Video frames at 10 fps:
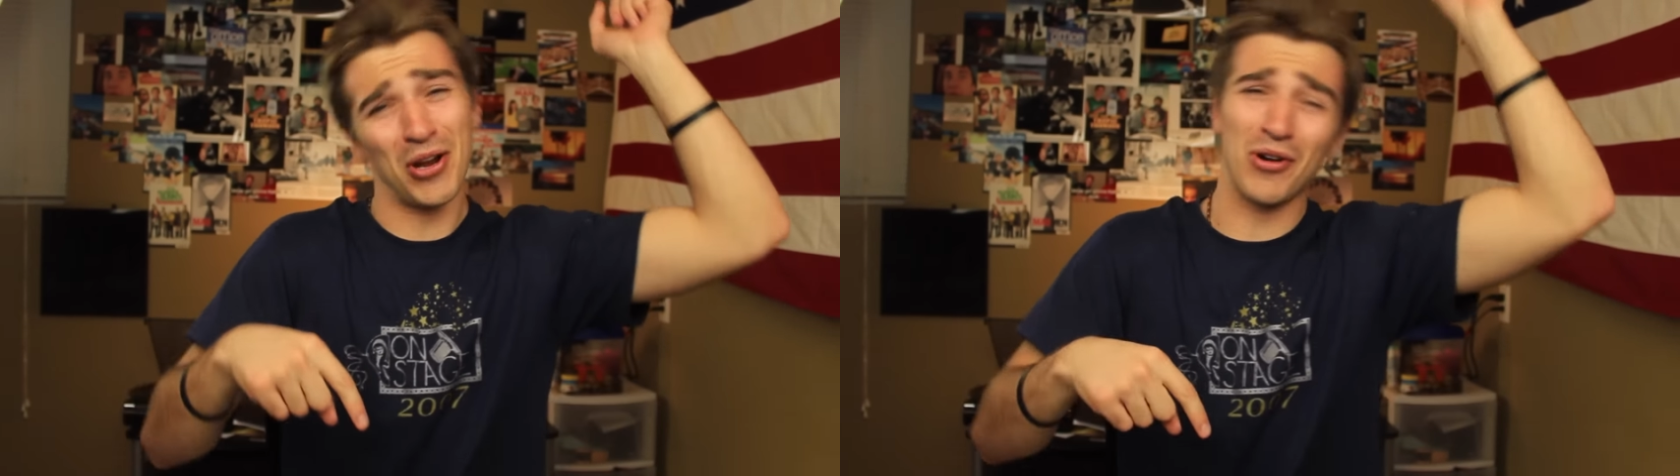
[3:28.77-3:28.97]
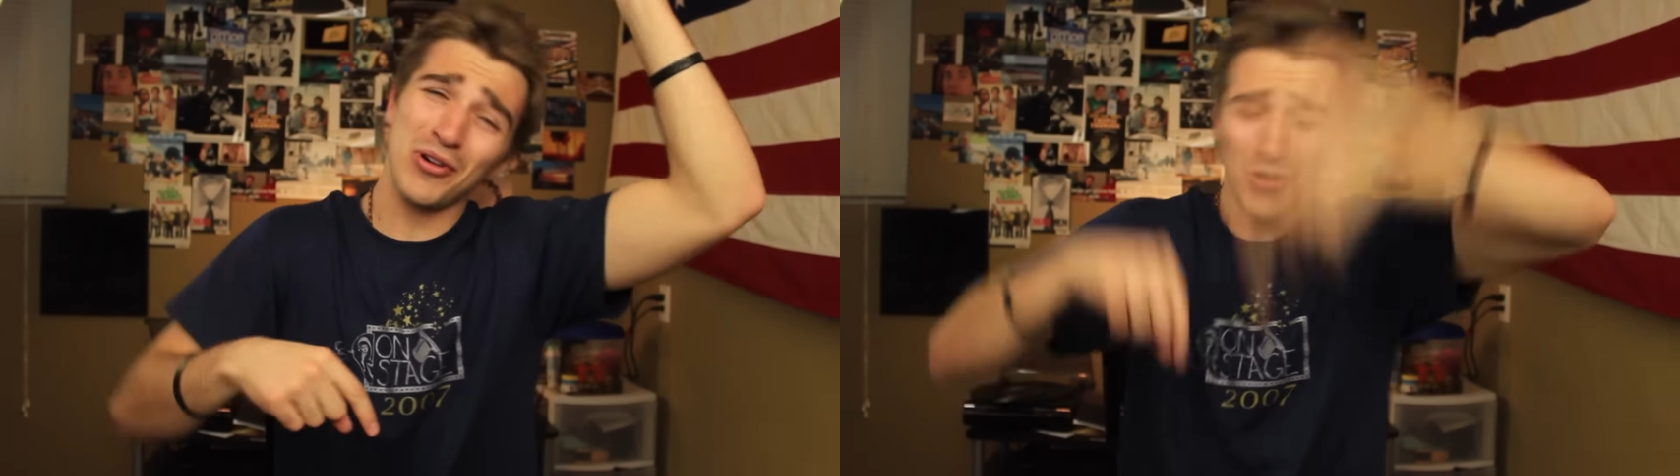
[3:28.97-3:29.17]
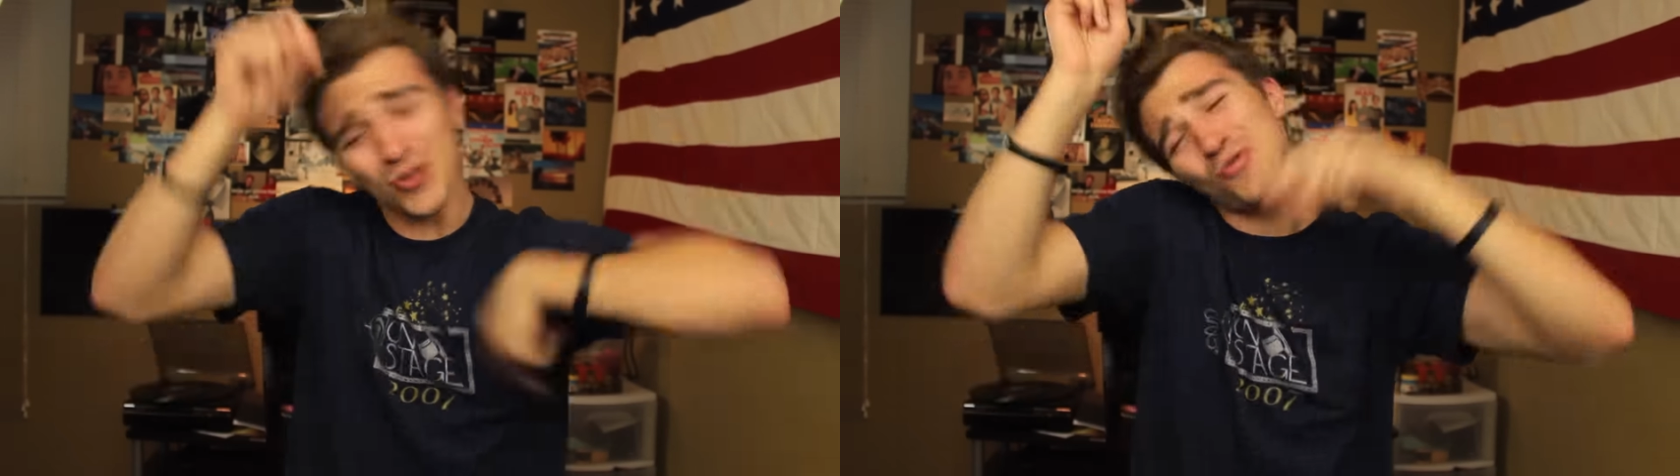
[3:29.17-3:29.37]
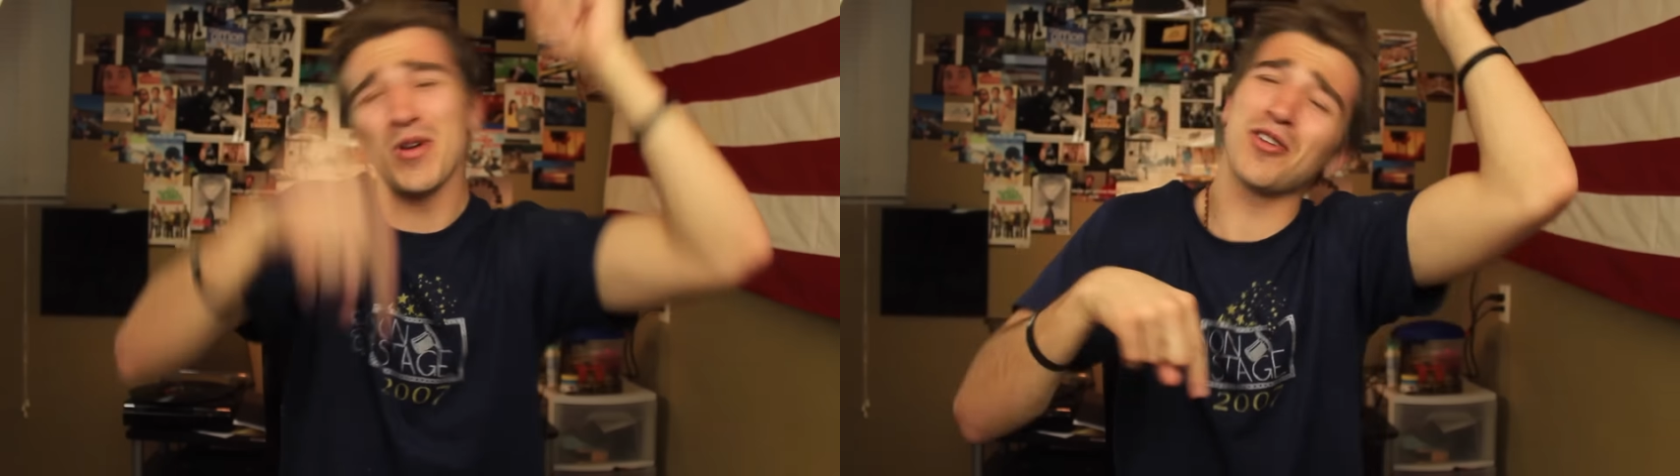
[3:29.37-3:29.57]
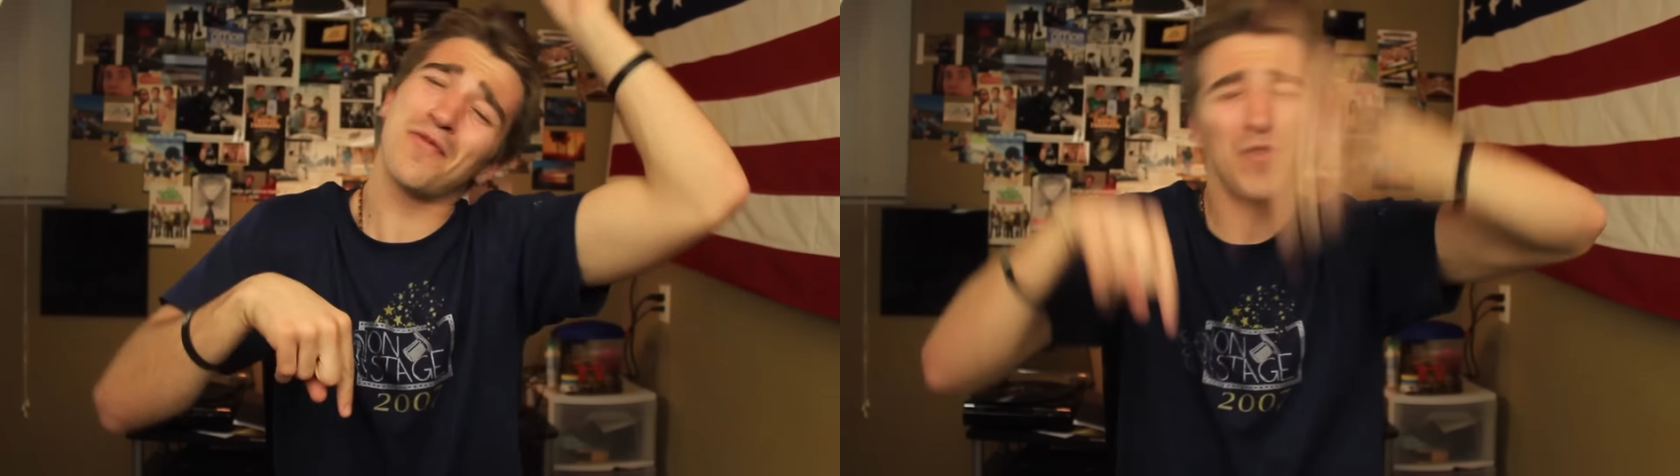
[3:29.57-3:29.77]
there are new
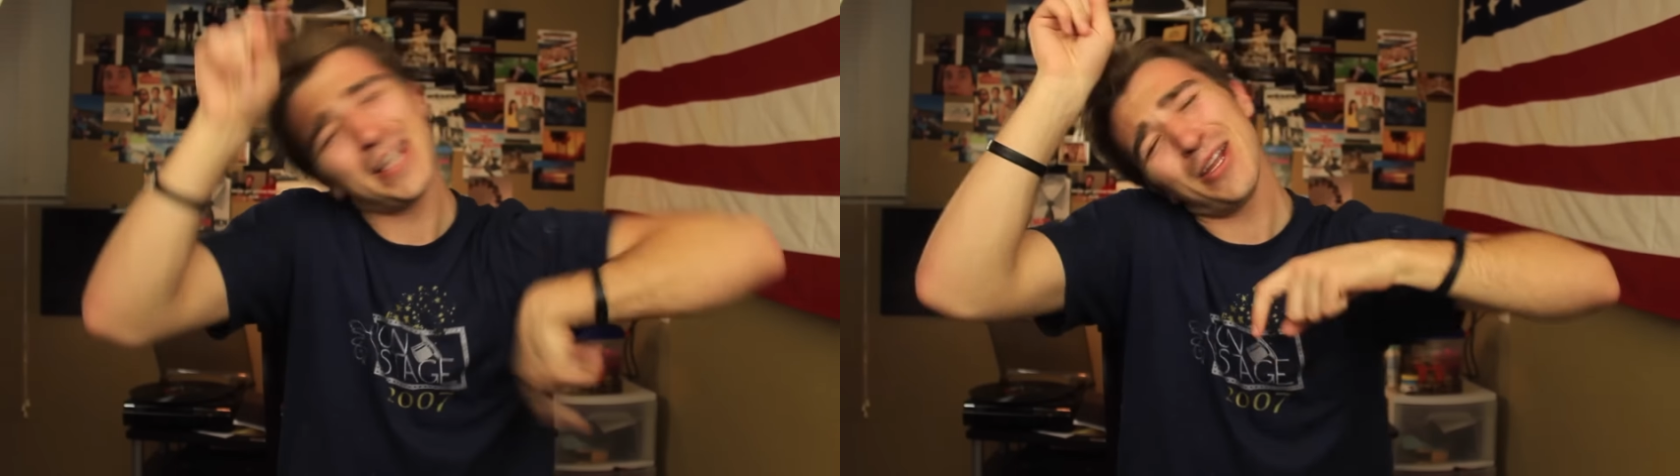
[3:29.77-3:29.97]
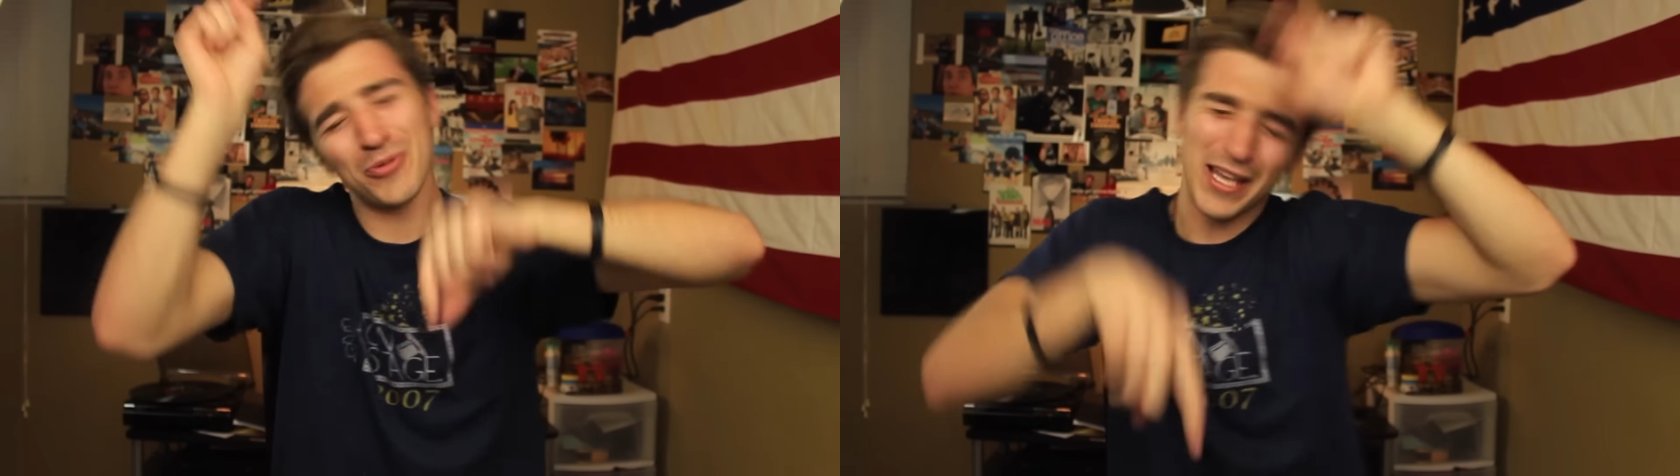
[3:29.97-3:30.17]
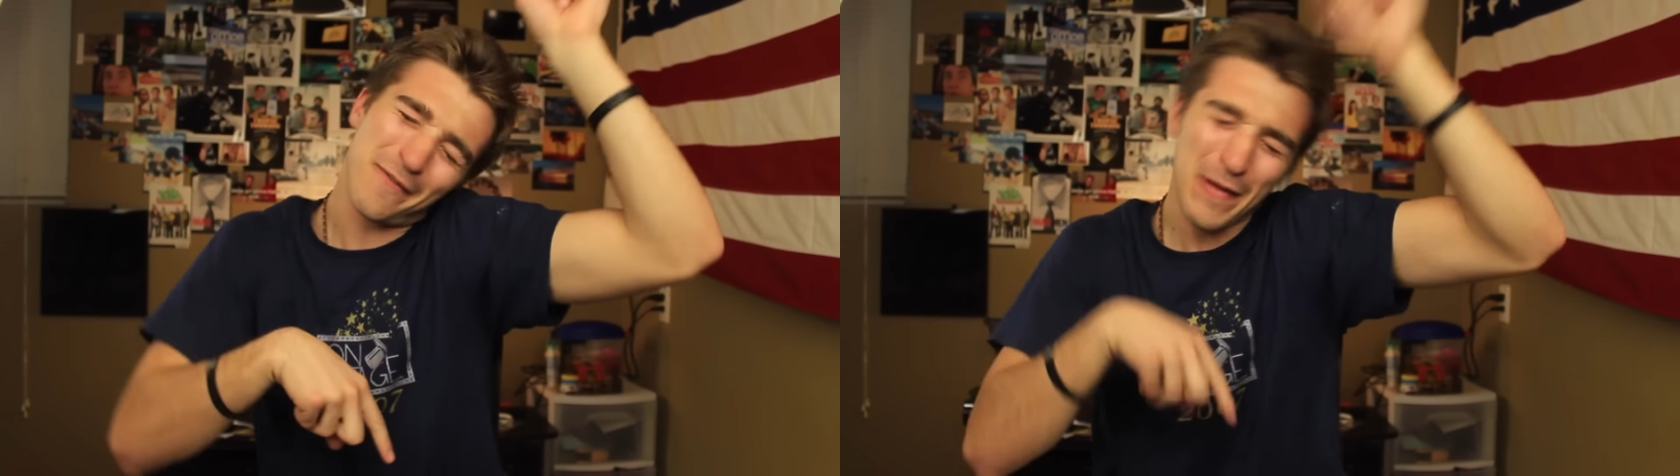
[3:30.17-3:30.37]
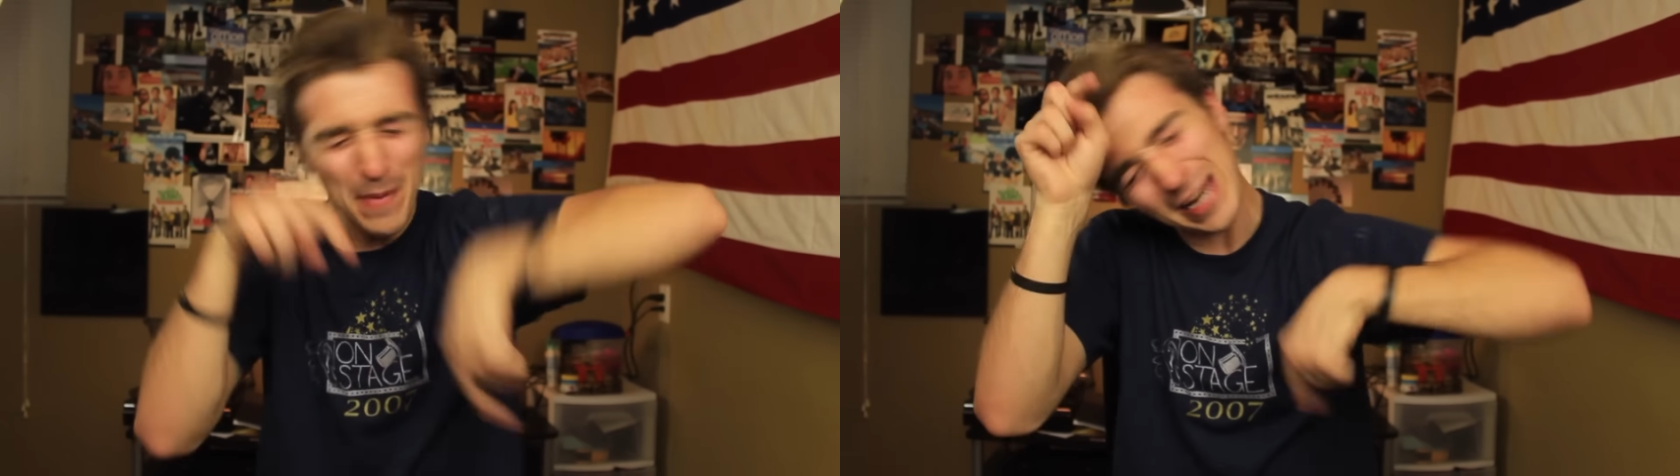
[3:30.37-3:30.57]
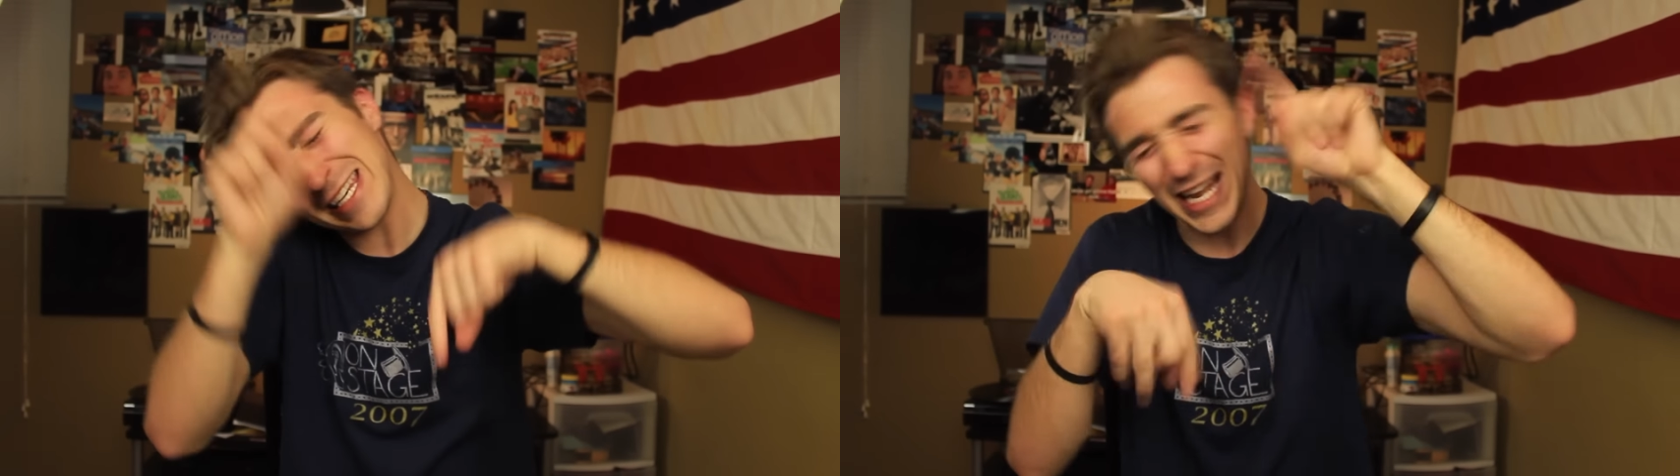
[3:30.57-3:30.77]
weird videos every
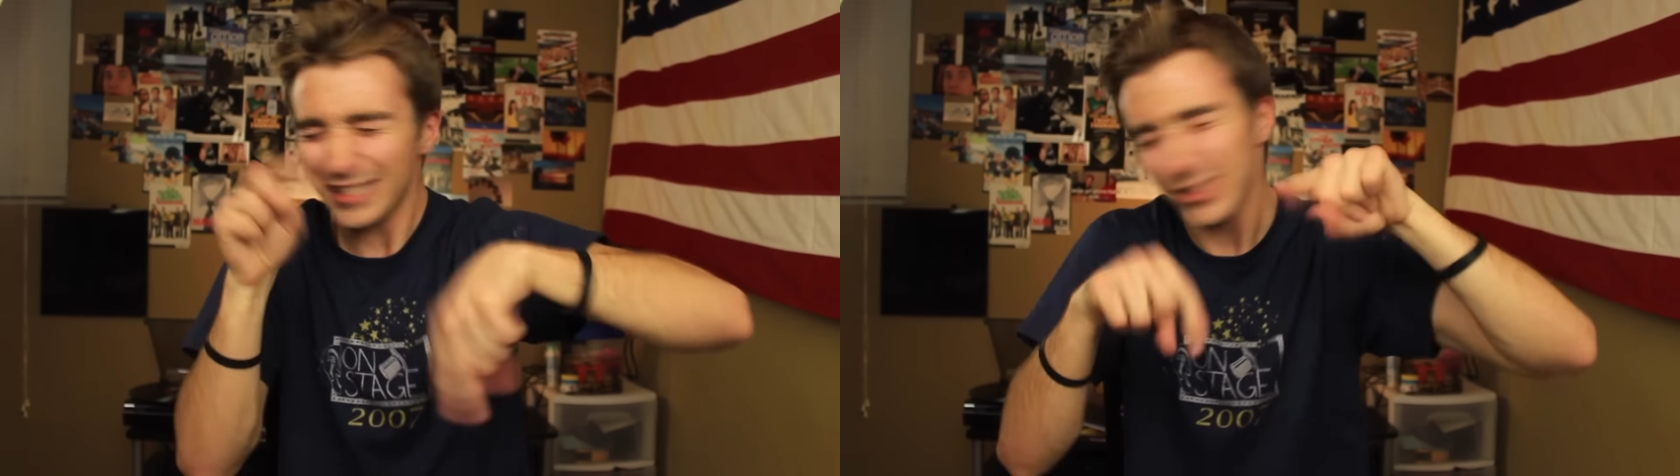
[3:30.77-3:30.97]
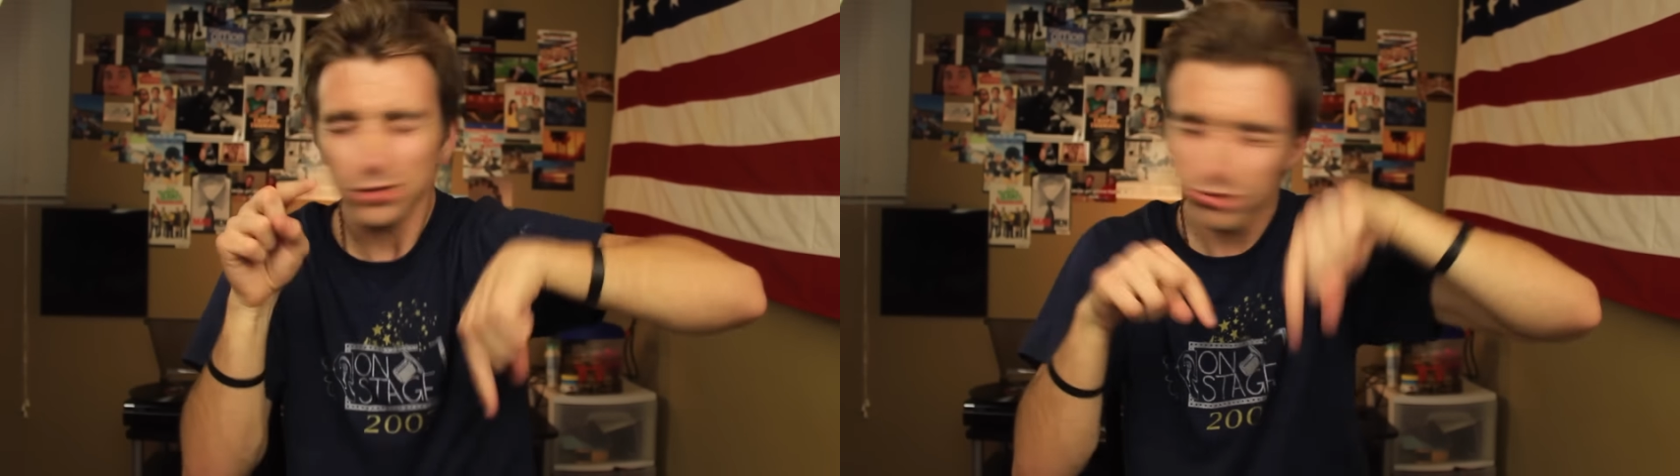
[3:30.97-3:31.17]
Monday.